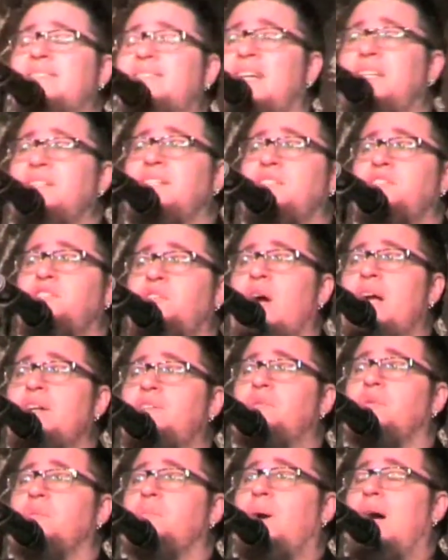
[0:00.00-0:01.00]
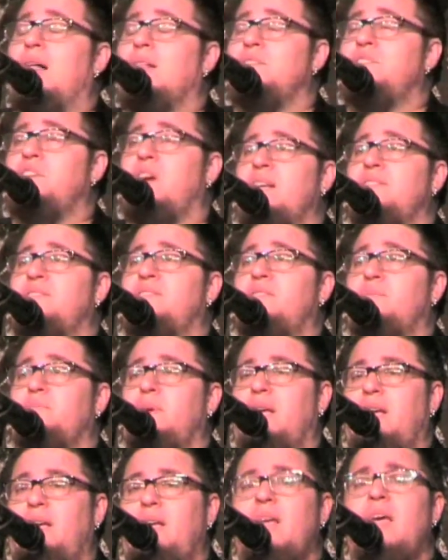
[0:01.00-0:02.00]
attendant tried to apologize to
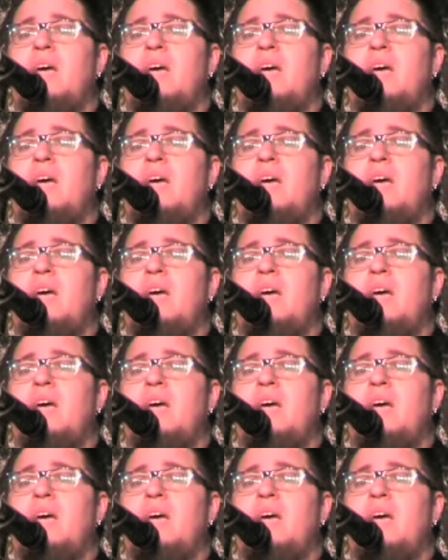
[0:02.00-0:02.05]
me,